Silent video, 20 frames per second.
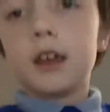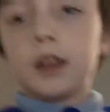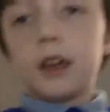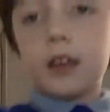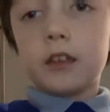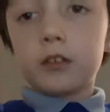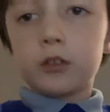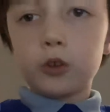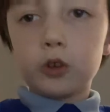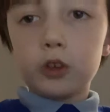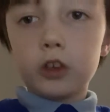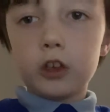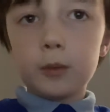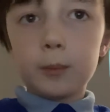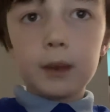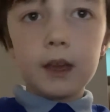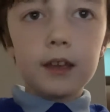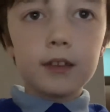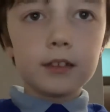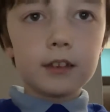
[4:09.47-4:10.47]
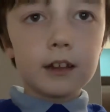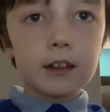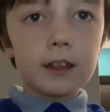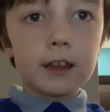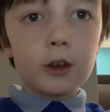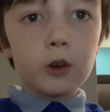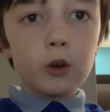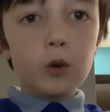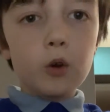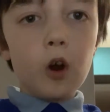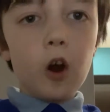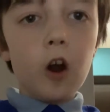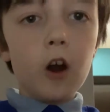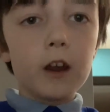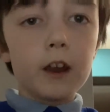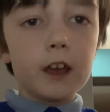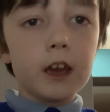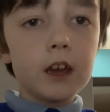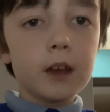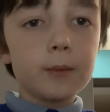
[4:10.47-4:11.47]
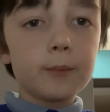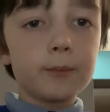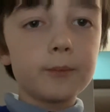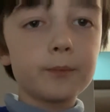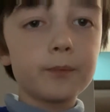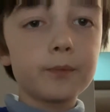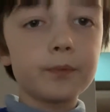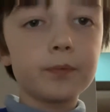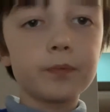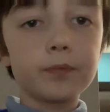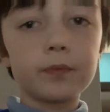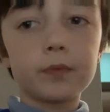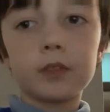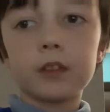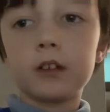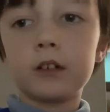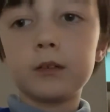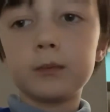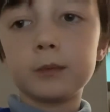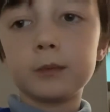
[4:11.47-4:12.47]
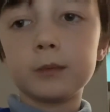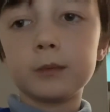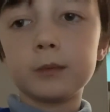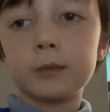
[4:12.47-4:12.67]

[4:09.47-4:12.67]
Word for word: So you basically go on it. Oh, oh,